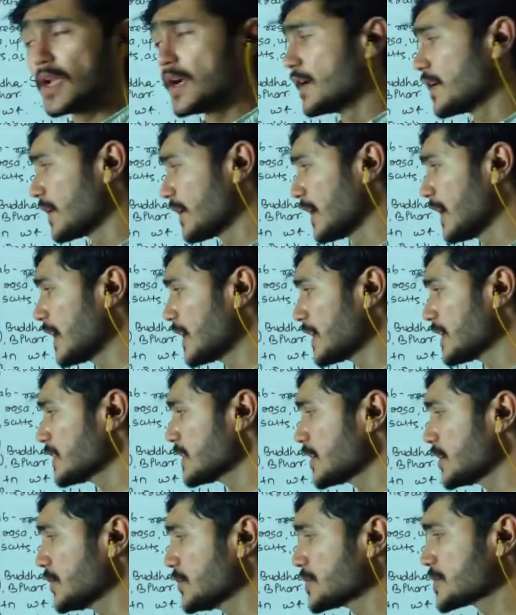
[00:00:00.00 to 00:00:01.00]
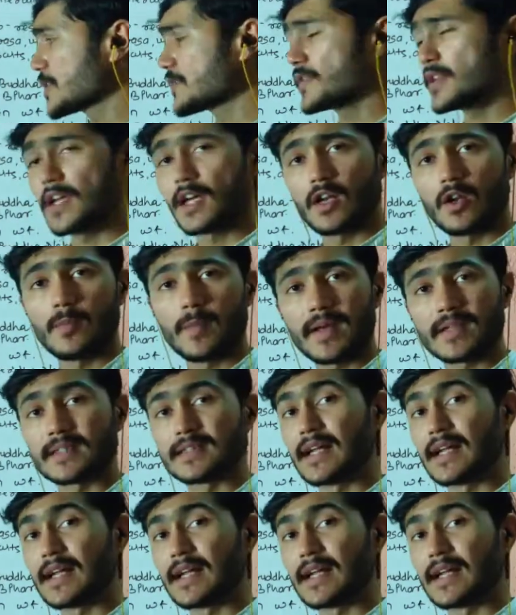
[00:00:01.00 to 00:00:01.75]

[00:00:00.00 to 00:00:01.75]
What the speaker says: regarding the use of the allopathy,